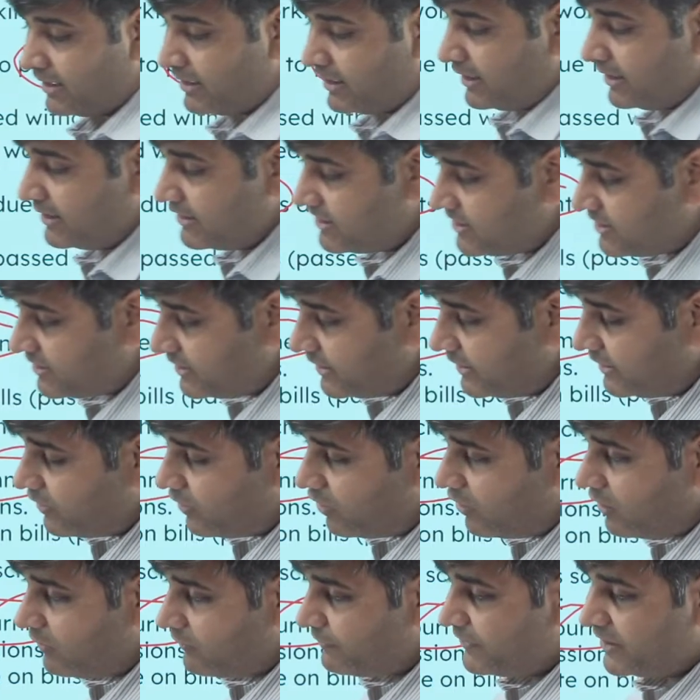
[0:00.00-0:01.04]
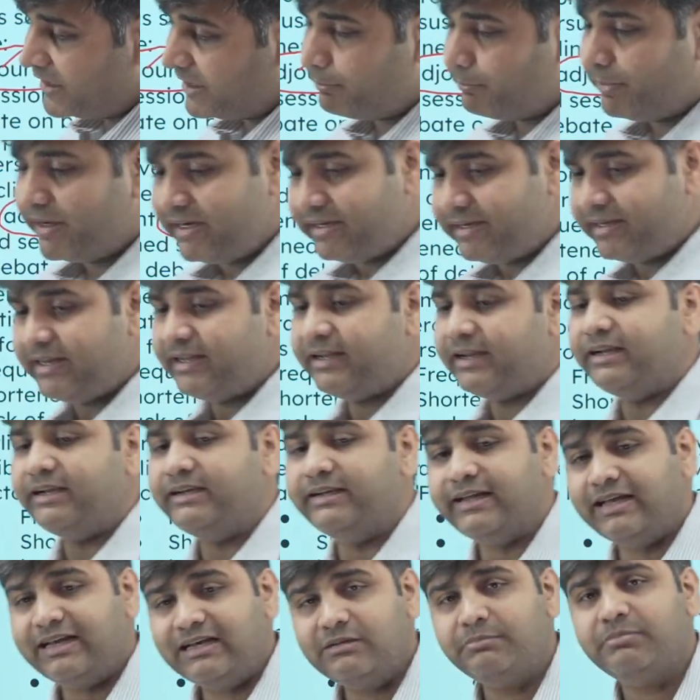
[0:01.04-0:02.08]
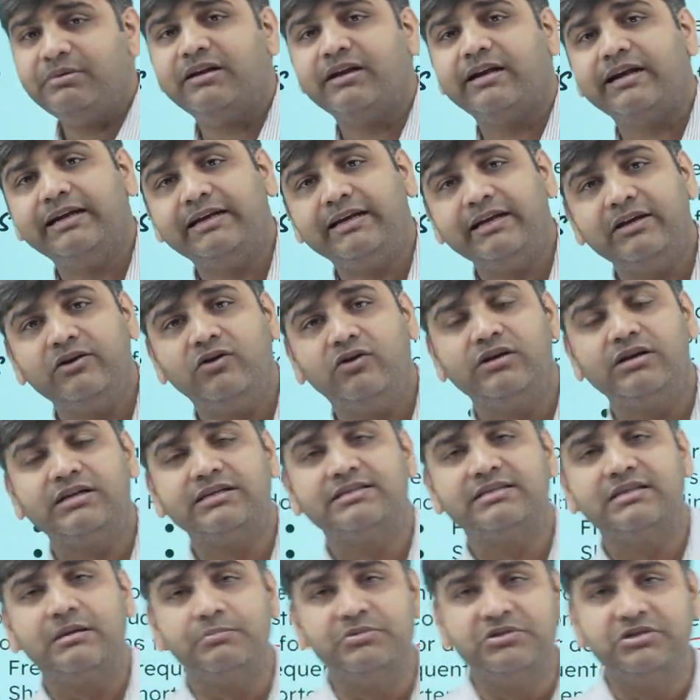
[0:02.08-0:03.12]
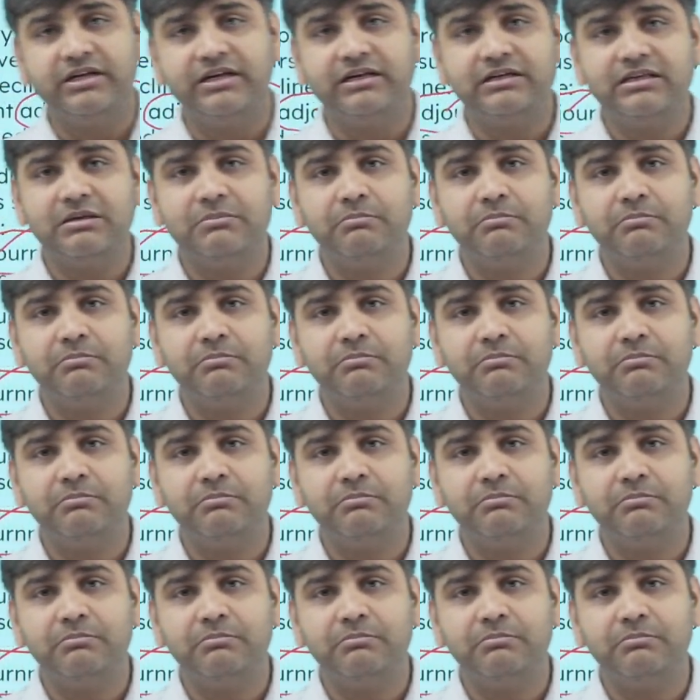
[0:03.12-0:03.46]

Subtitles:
Instead of debating and deliberating on a subject,